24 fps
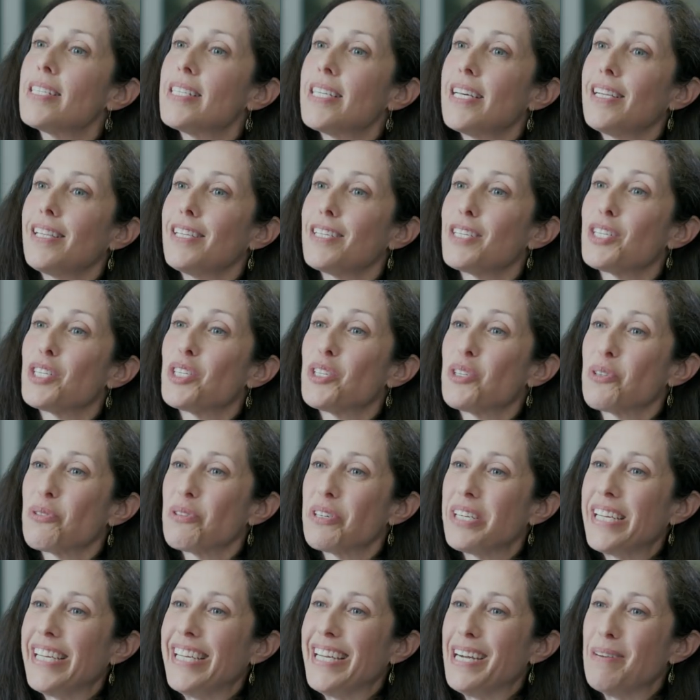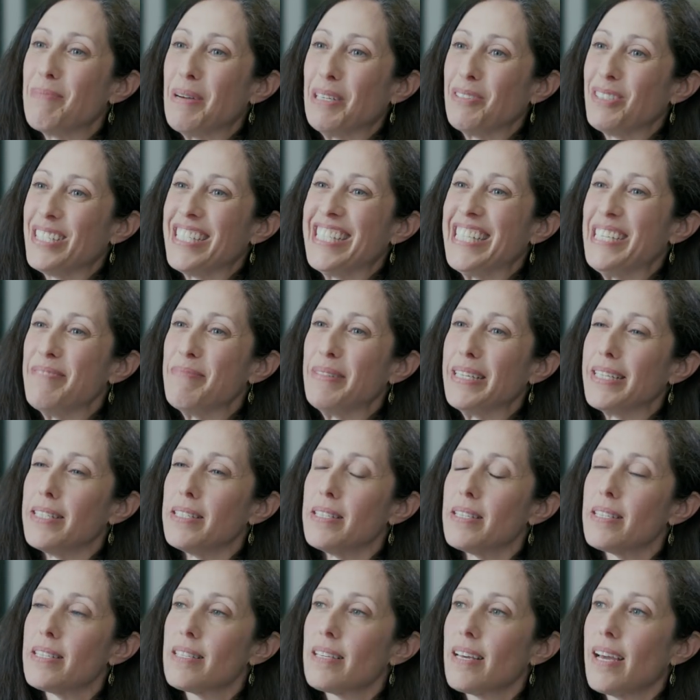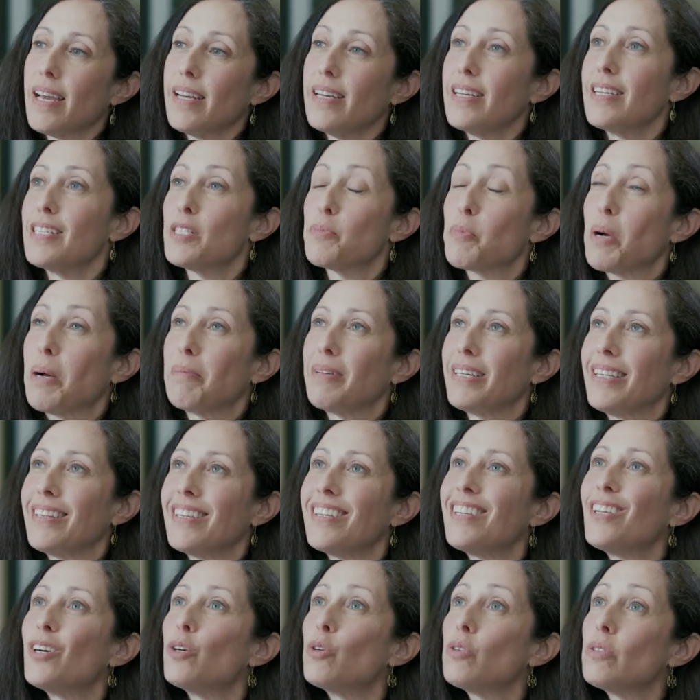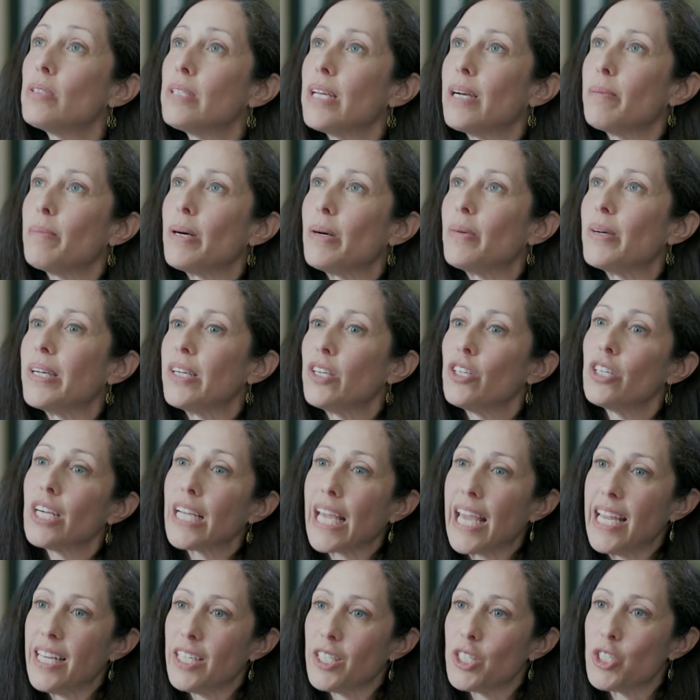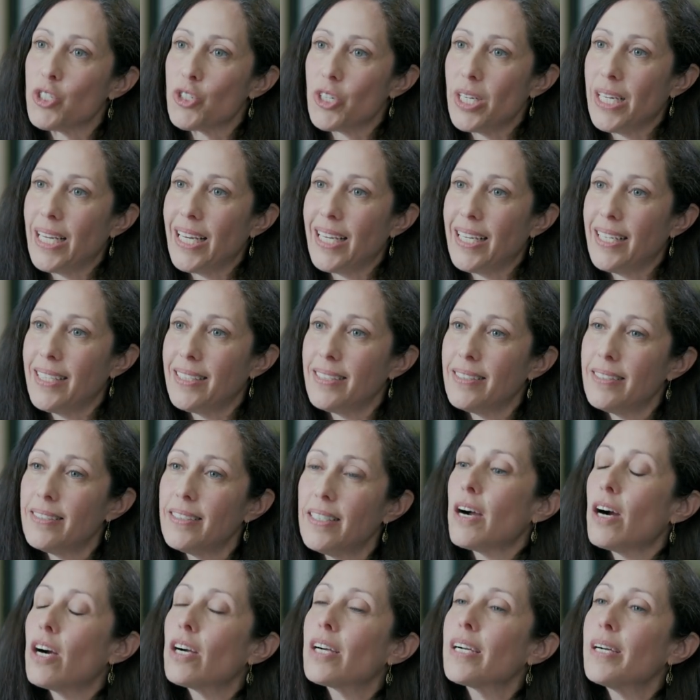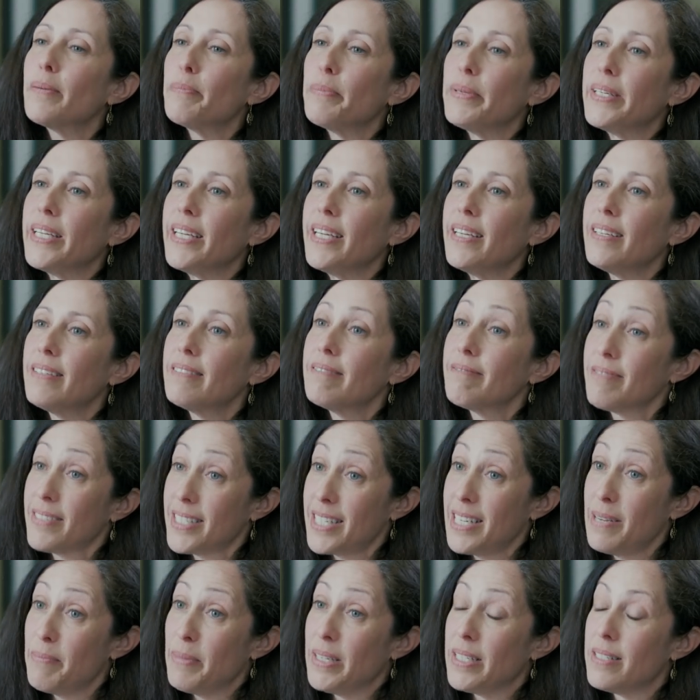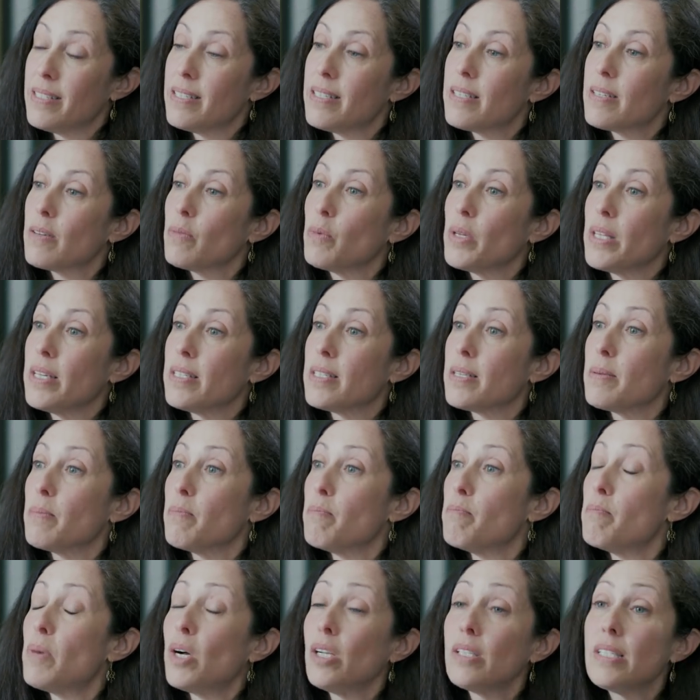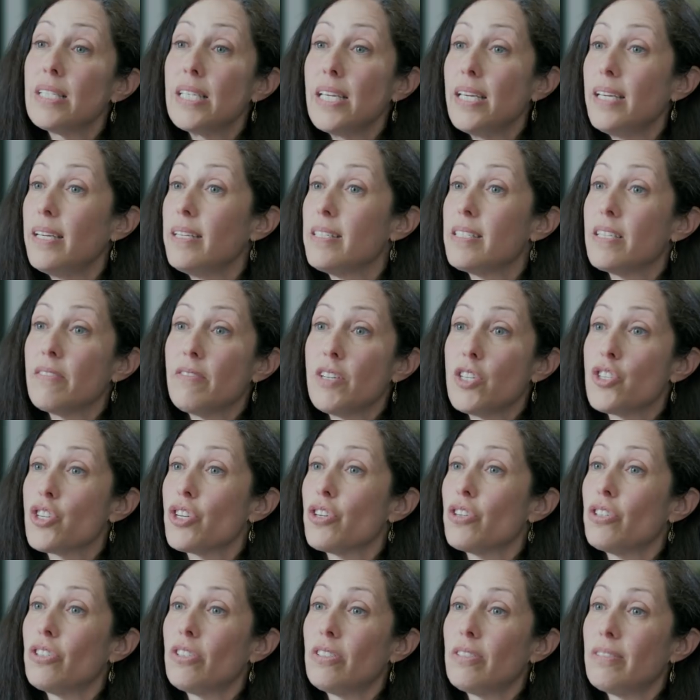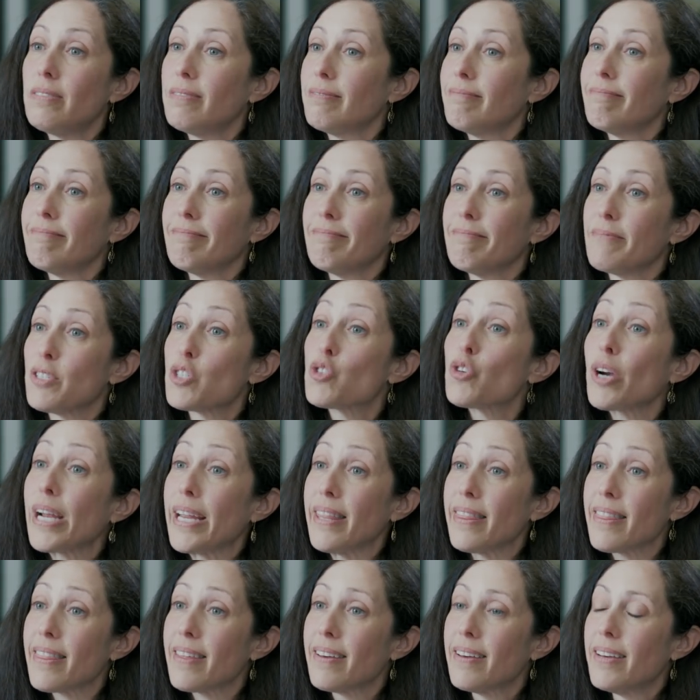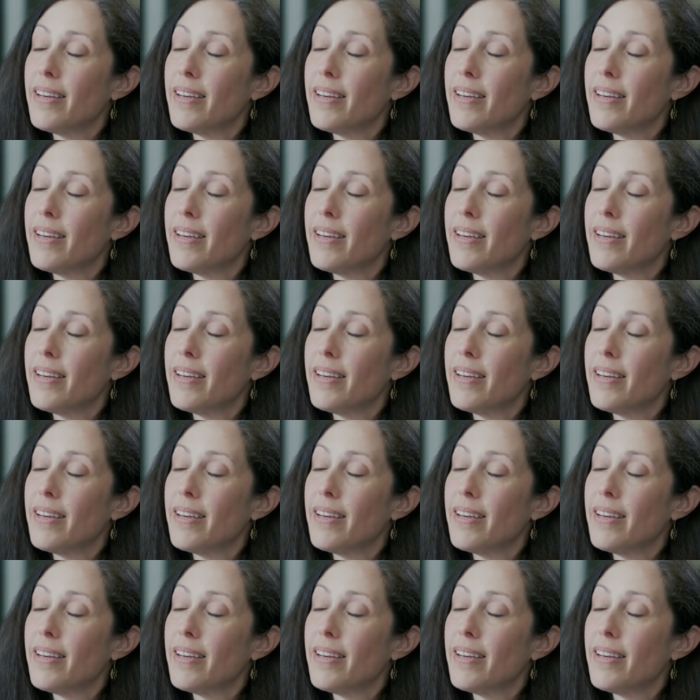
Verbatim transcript: tell a story about Siemens, and it's probably a little old now, but when Hurricane Katrina hit, our company, Siemens, with its multi-divisional strength,